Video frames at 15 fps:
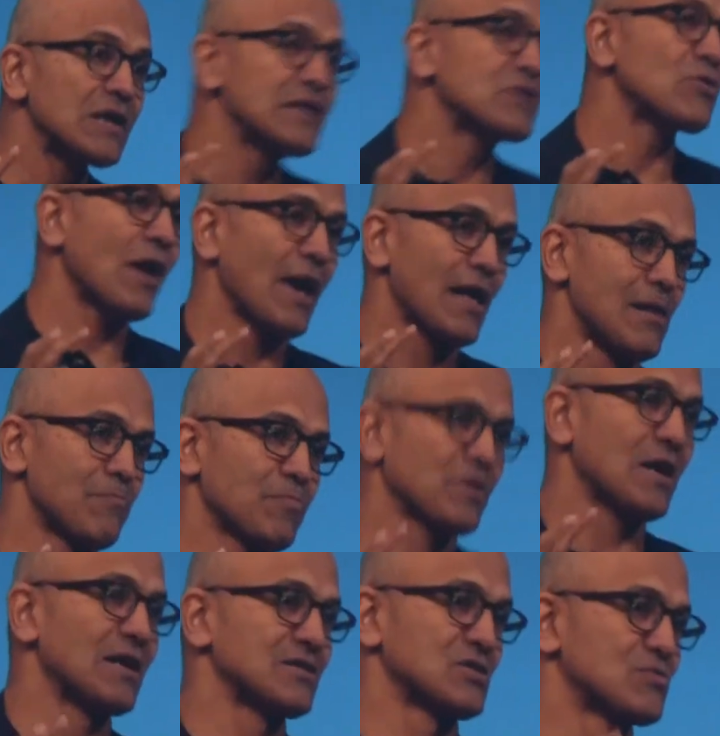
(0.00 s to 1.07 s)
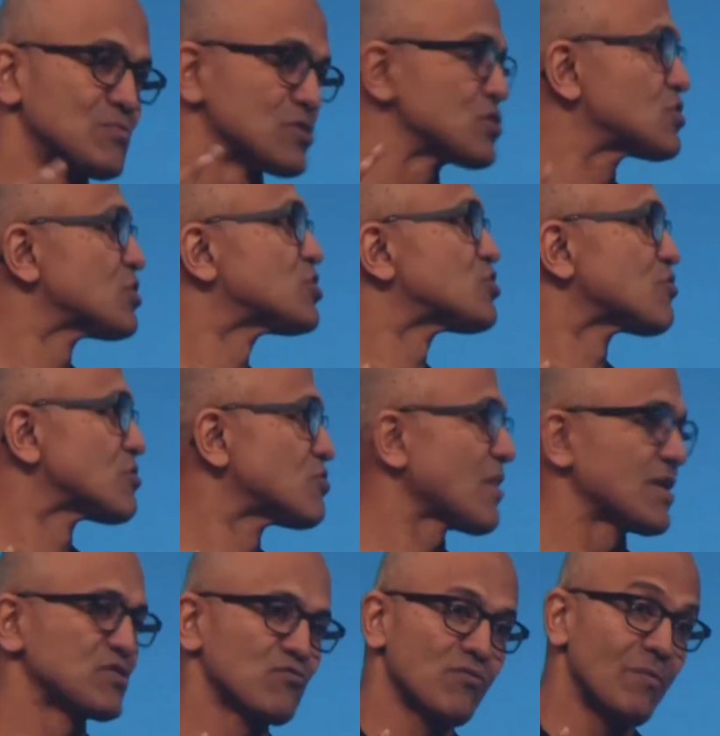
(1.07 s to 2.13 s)
to help customers' digital
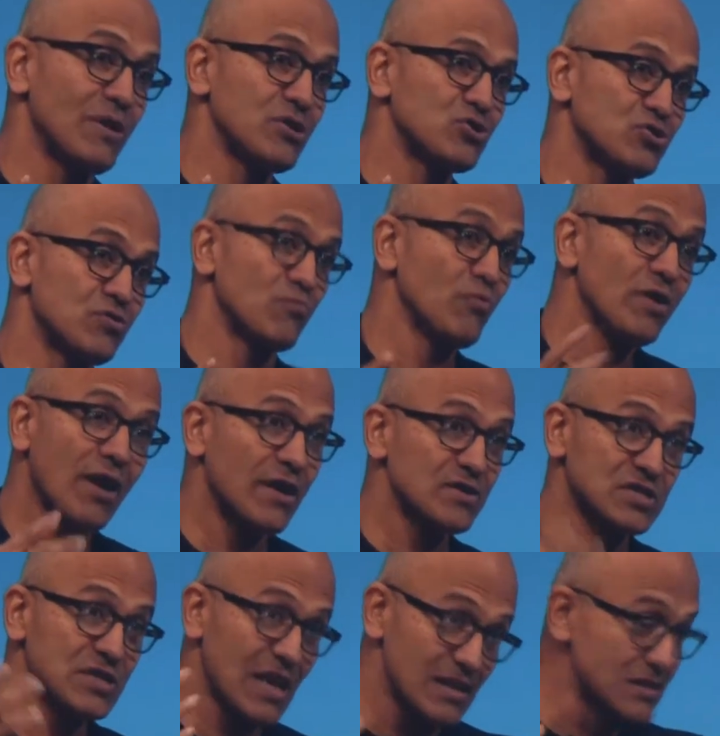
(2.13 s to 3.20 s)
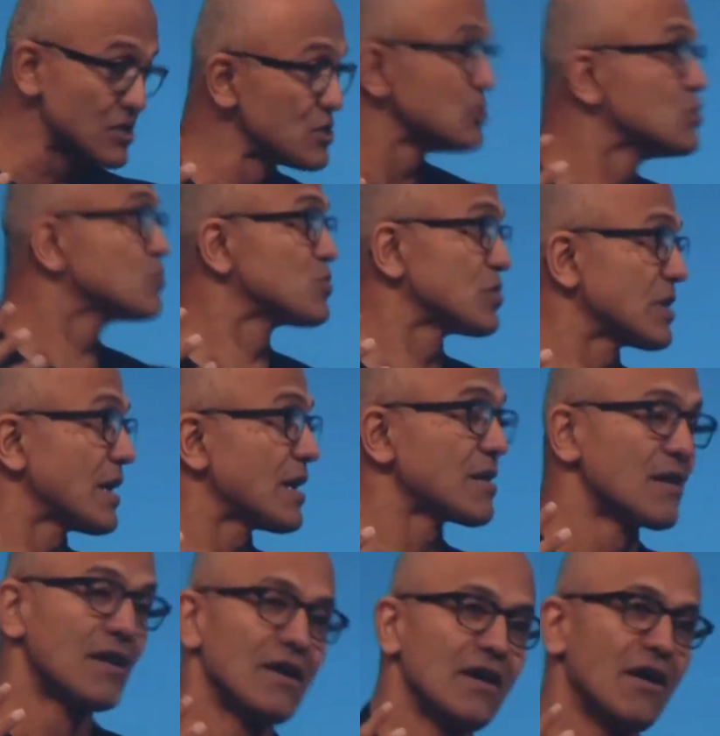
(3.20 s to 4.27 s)
transformation. We ourselves are using it
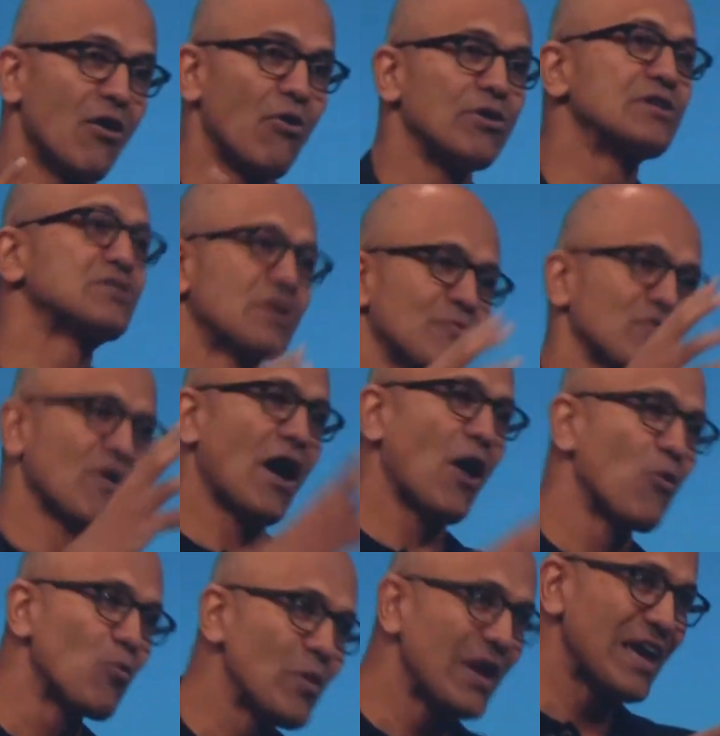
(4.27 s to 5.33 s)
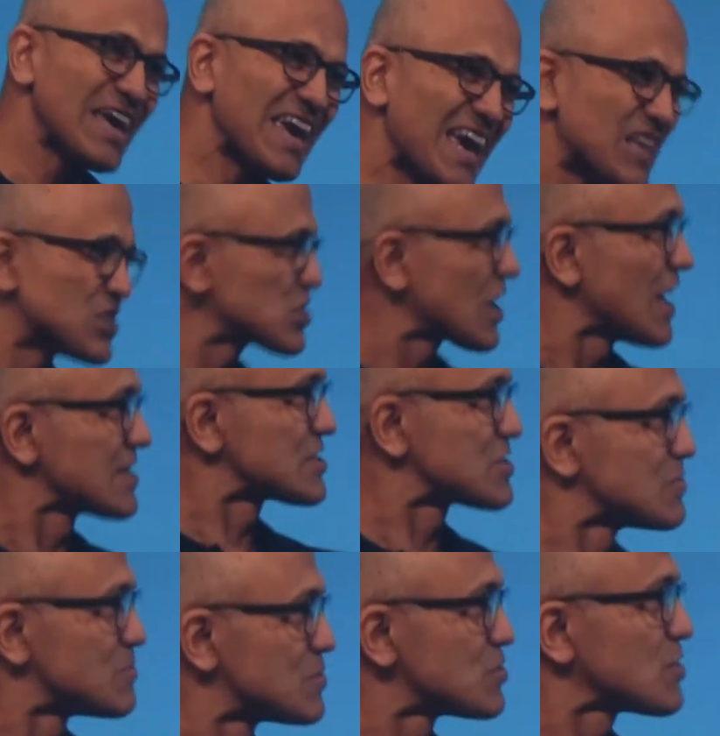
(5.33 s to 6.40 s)
in terms of how we engage
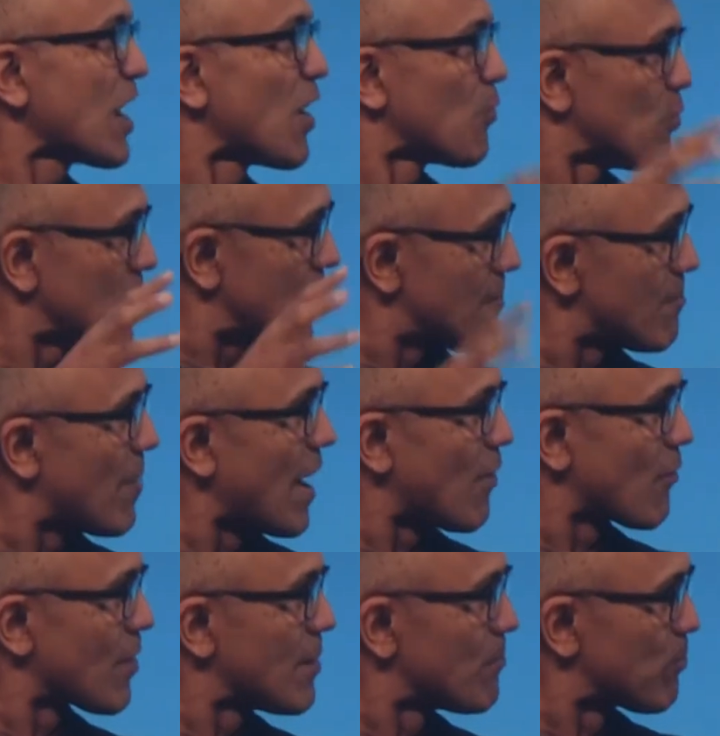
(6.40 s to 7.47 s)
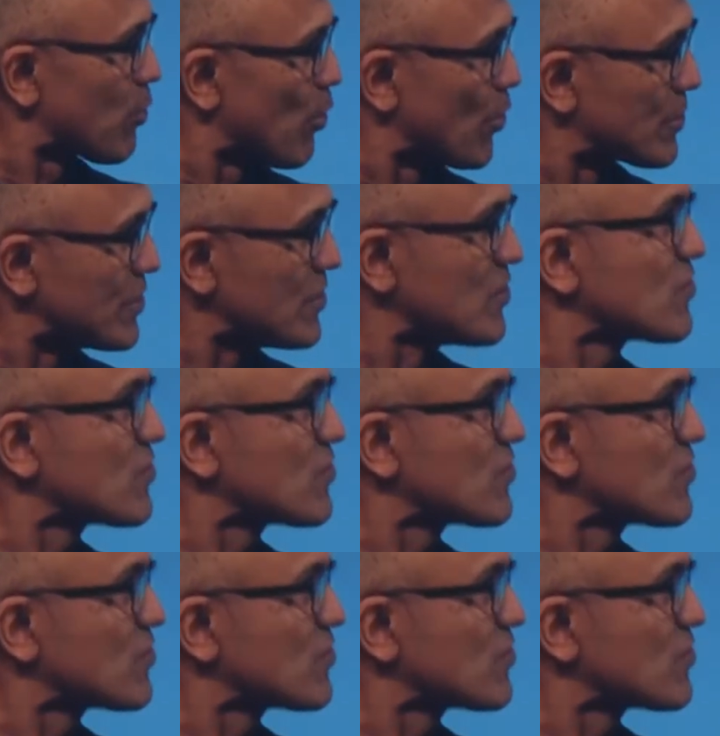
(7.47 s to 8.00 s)
customers, how we empower employees,